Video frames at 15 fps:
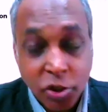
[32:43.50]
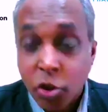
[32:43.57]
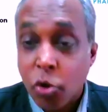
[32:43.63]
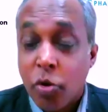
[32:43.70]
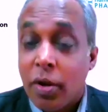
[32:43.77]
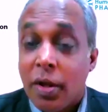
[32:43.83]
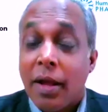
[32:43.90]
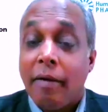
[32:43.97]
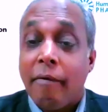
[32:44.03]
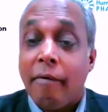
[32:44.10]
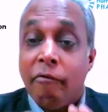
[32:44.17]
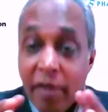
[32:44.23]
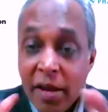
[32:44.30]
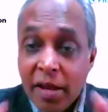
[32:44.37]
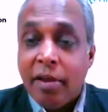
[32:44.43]
So
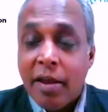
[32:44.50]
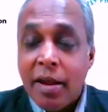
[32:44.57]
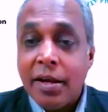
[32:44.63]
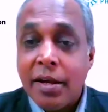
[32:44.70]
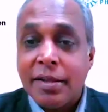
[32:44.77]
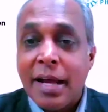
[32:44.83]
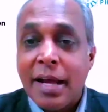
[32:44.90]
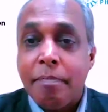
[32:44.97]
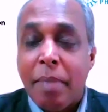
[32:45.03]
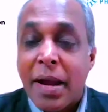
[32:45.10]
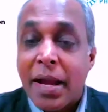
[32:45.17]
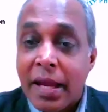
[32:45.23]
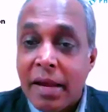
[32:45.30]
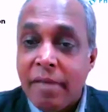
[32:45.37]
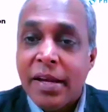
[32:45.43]
we think that
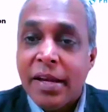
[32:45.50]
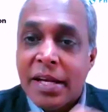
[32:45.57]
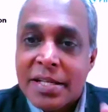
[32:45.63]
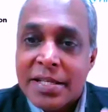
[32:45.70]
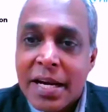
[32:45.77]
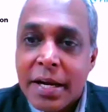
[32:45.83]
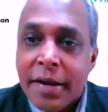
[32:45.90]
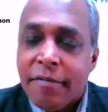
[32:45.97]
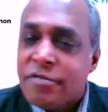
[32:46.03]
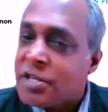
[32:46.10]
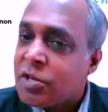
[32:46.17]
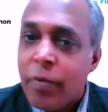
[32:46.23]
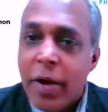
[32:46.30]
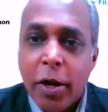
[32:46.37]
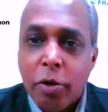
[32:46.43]
by giving incentives
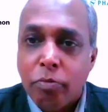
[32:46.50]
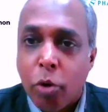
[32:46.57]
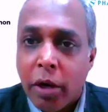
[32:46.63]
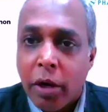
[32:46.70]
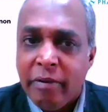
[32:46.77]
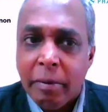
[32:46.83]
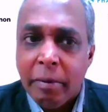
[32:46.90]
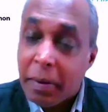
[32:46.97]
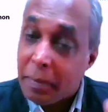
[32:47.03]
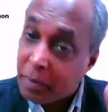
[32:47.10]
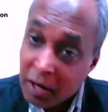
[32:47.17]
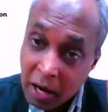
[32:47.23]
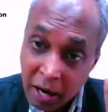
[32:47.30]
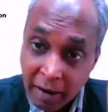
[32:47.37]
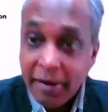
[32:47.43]
is a way to motivate
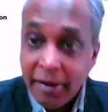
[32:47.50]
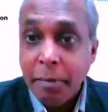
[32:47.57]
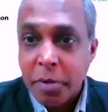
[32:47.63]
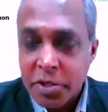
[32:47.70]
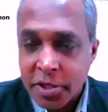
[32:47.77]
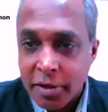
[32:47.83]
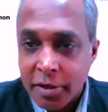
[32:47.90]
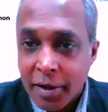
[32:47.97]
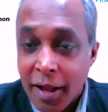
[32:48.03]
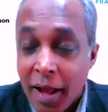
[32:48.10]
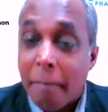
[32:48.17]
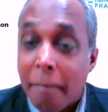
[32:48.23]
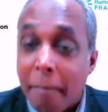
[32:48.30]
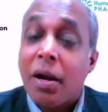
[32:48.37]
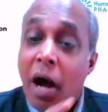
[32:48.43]
people, 100%.
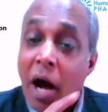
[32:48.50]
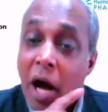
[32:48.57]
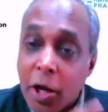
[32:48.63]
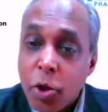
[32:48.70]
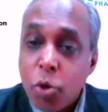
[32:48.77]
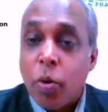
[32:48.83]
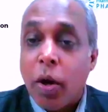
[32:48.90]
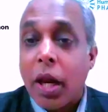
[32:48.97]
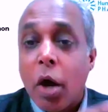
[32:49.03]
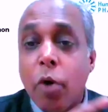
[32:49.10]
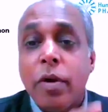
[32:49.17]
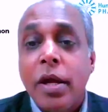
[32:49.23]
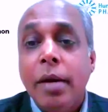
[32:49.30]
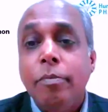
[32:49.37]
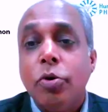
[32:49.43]
But are you
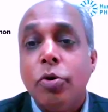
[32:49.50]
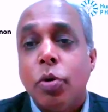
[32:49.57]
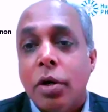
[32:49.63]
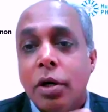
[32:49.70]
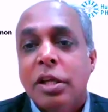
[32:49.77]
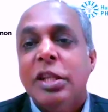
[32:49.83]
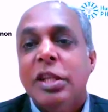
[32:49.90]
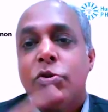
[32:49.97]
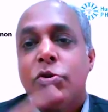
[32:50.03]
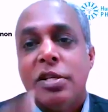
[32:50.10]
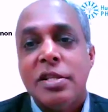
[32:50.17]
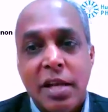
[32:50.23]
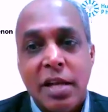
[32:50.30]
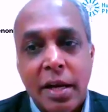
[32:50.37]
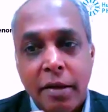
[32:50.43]
allowing him to earn those
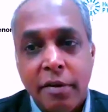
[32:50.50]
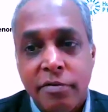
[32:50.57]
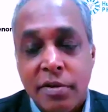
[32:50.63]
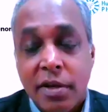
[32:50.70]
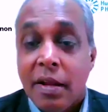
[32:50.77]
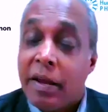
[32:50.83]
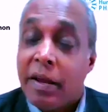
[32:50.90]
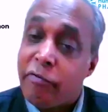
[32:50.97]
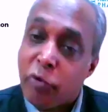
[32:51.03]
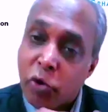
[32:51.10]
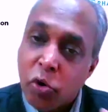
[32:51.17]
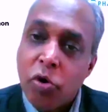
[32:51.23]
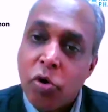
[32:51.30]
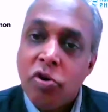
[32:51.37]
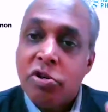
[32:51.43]
incentives if you
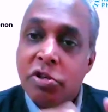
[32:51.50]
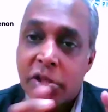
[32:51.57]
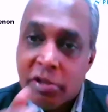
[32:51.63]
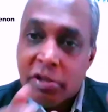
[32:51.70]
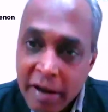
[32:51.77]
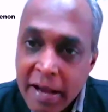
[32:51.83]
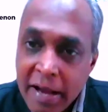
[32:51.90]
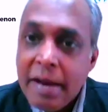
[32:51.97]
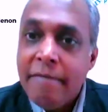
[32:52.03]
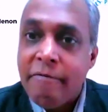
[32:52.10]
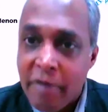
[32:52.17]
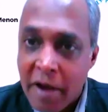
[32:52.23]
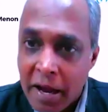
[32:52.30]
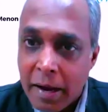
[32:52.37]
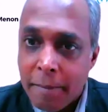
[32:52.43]
don't train him
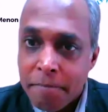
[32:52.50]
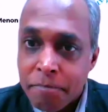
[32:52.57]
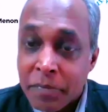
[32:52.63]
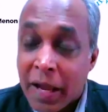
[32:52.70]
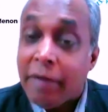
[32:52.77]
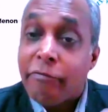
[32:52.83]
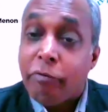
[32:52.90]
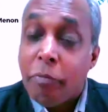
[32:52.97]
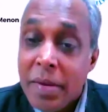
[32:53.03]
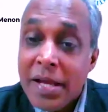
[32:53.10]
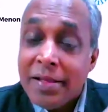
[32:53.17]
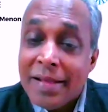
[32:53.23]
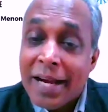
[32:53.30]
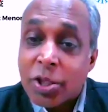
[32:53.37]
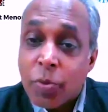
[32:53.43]
well? And for
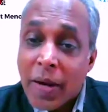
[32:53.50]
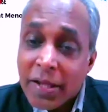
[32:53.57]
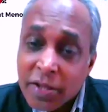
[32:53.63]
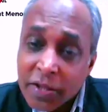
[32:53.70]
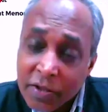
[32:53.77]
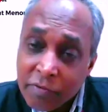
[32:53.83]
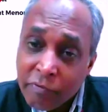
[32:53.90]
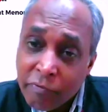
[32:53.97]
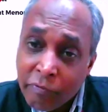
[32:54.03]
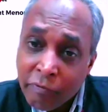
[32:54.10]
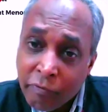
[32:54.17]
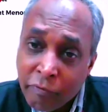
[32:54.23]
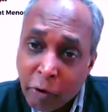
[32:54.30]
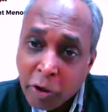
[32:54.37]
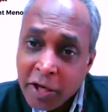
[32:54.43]
me, that's why this
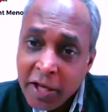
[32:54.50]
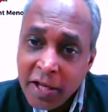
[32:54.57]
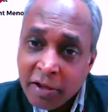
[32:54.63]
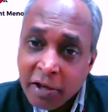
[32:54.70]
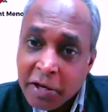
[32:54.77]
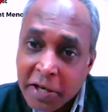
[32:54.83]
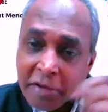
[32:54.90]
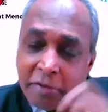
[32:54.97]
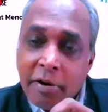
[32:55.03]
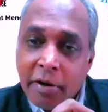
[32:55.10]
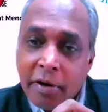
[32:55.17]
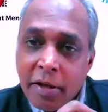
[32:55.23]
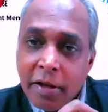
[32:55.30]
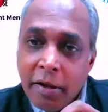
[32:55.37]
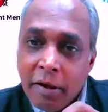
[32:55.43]

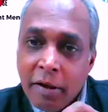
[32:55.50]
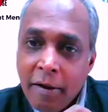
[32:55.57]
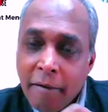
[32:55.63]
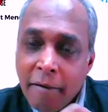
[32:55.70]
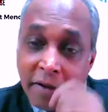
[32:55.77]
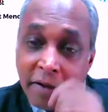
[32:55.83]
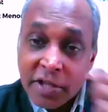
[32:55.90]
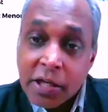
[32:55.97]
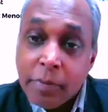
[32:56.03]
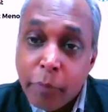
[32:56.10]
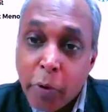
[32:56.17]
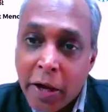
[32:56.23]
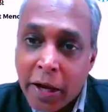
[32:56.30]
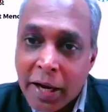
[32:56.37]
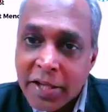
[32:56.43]
40-30-30 that
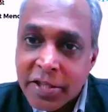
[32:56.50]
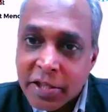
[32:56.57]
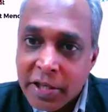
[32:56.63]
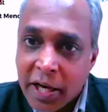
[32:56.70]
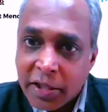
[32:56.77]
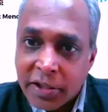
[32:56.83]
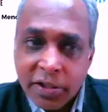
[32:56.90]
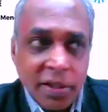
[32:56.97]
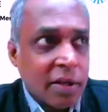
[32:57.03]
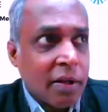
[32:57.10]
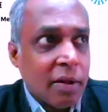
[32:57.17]
Singapore Airlines does